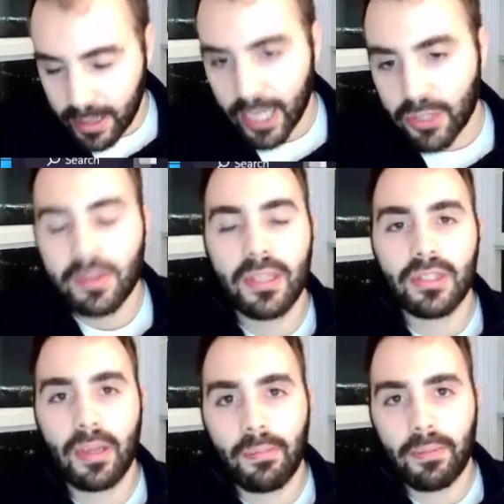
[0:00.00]
That's what
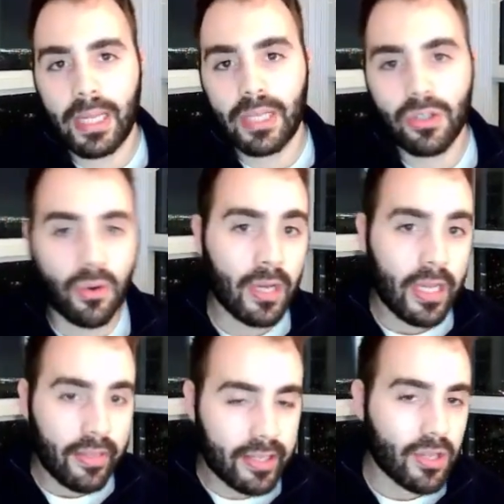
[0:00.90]
this number means. So
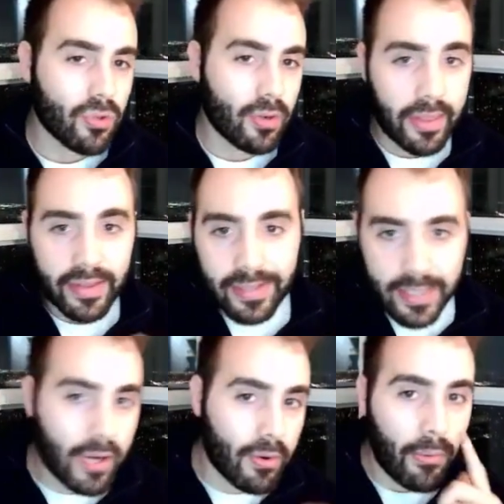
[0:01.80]
this is sort of the
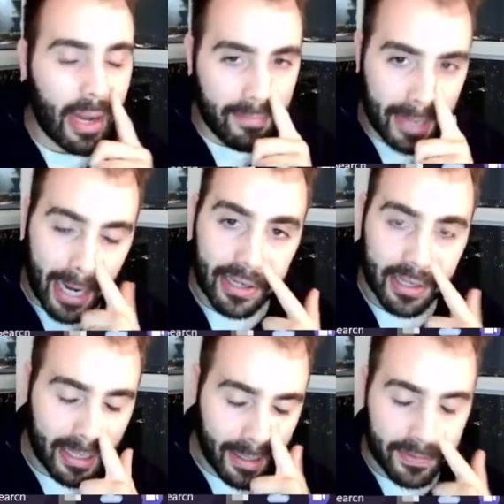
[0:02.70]
secret way of
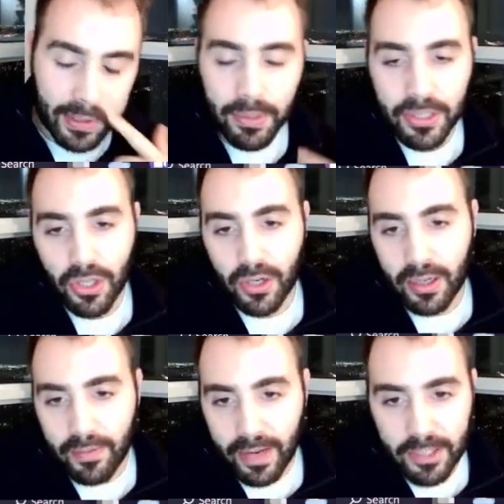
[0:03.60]
calculating if something's a good
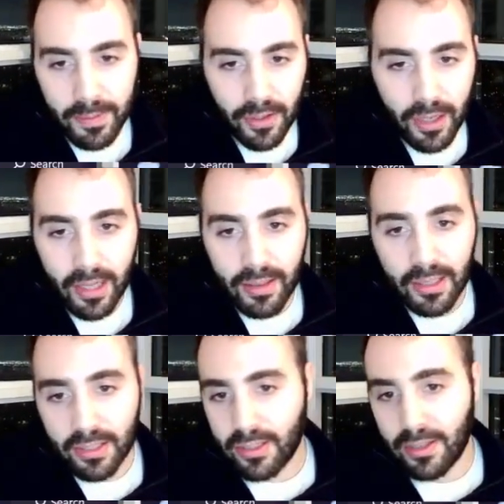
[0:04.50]
investment or not.
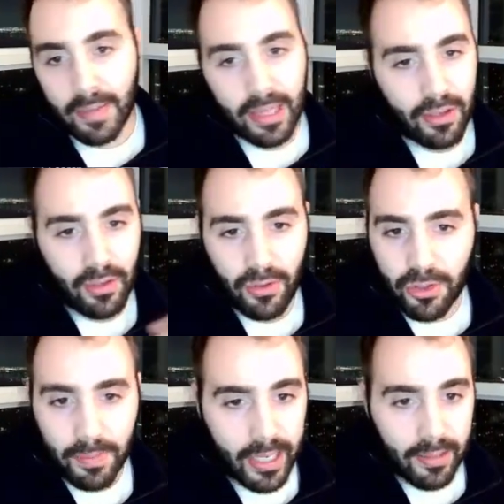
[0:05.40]
This is the method
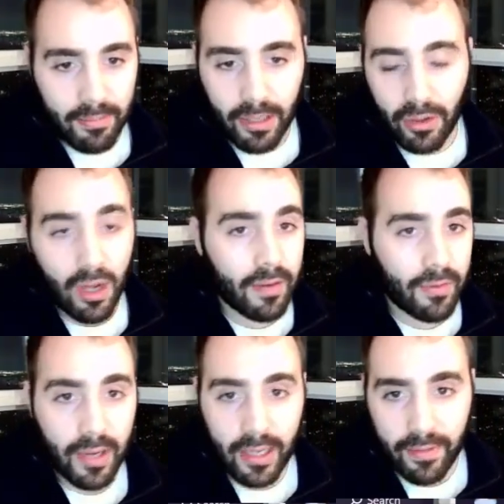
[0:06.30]
used by a lot
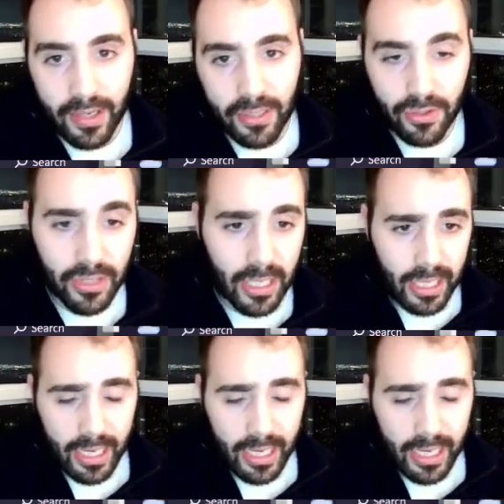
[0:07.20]
of great investors.